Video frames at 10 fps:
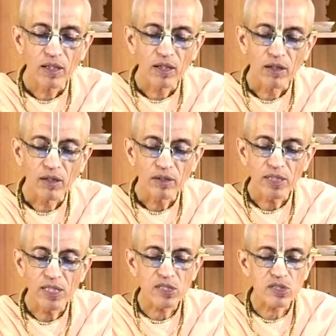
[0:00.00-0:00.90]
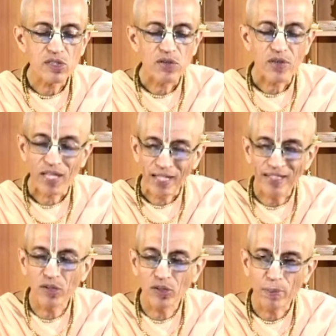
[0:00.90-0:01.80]
Uh, he is
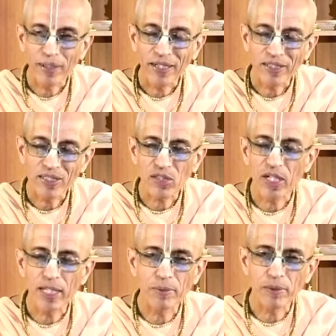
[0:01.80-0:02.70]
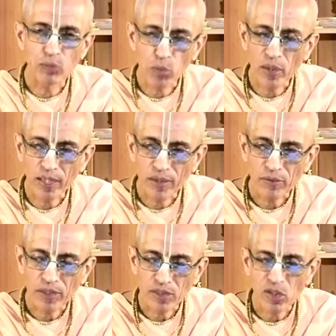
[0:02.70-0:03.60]
lying on the bed, he is not able to move
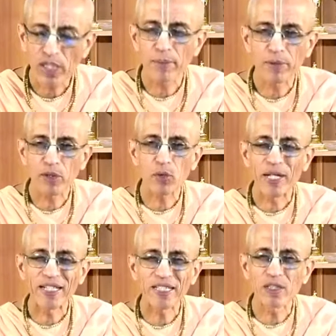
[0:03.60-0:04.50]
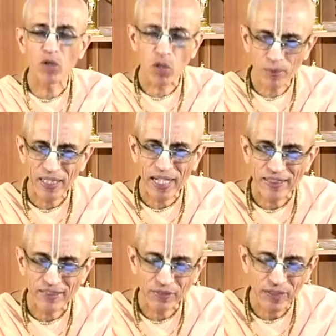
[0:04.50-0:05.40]
around, he is not able to do any normal
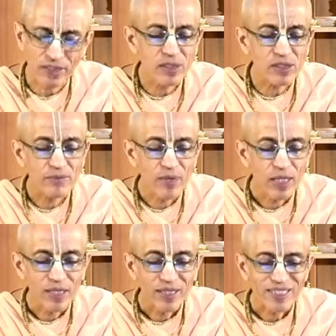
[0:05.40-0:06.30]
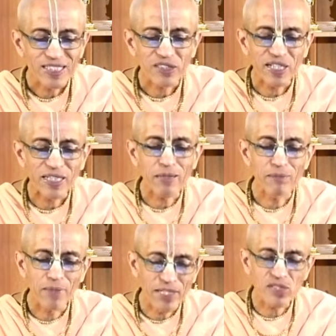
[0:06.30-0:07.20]
activities. He is
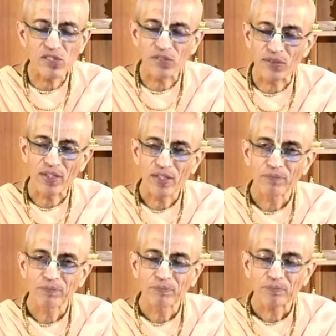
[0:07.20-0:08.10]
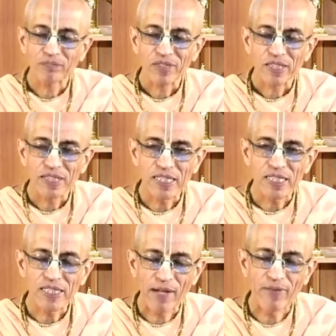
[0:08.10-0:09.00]
taking medicine, he
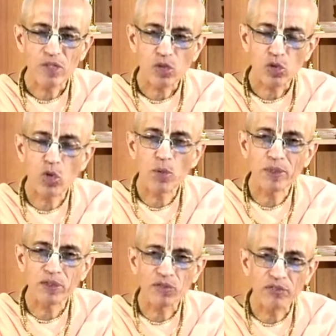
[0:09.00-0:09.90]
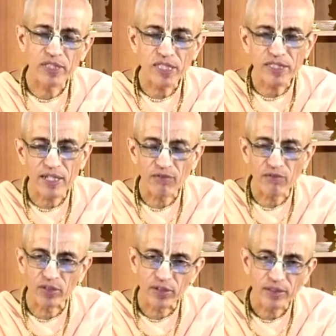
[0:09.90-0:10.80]
is having so much of
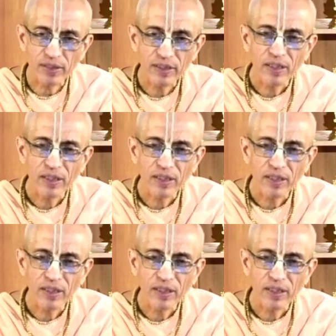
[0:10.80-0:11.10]
discomfort,